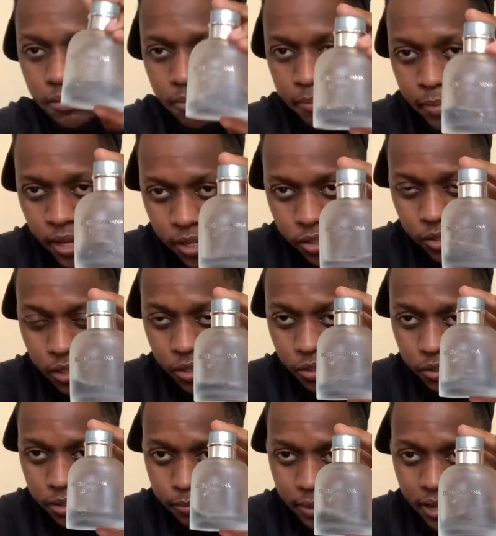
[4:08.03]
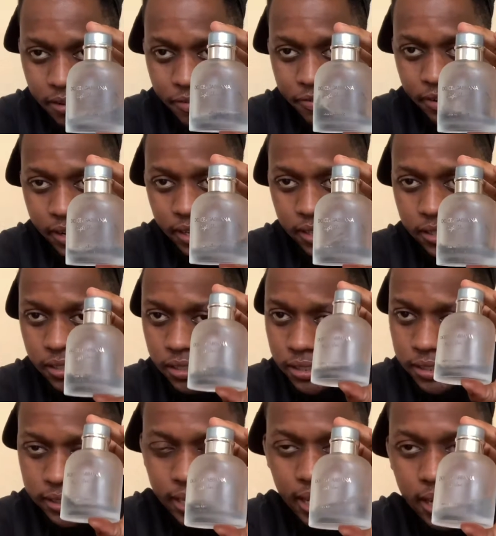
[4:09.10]
Make sure you smell fresh,
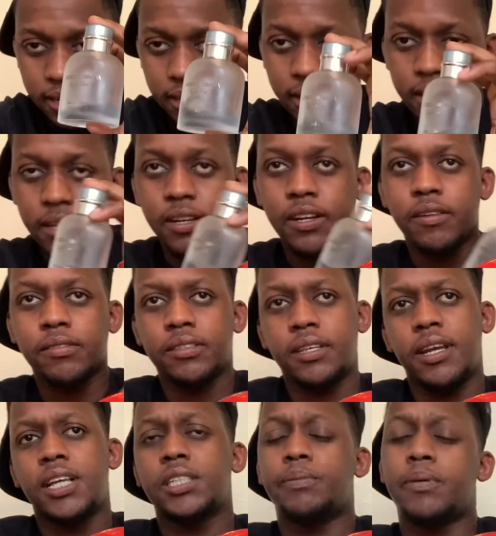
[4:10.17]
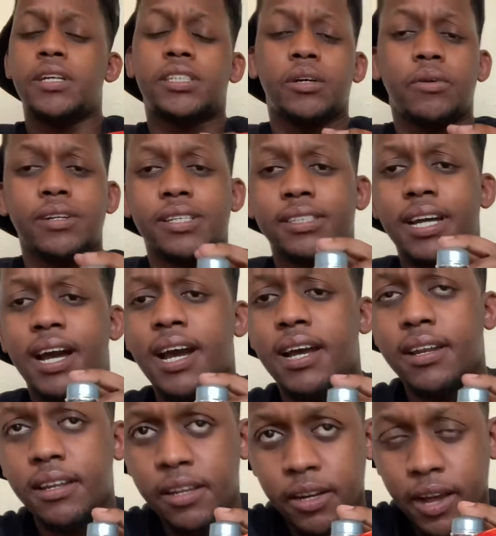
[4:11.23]
stay clean, you know what I'm saying? Especially when it's
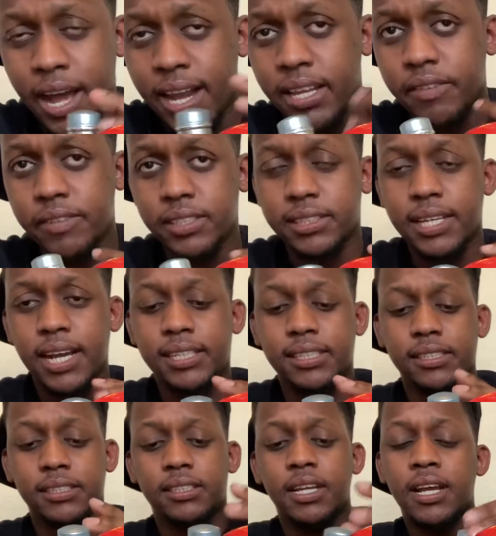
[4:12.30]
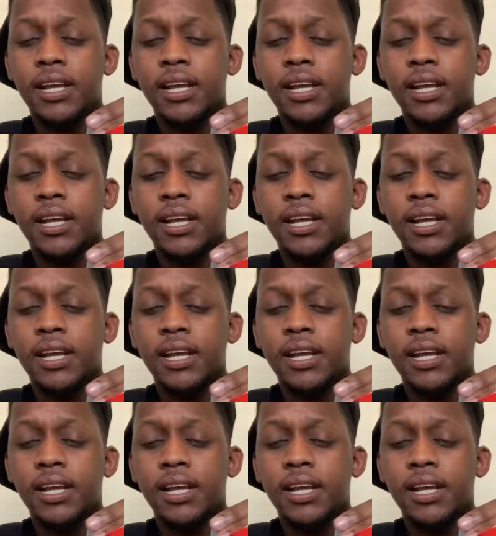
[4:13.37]
hot. You know, I live in Texas.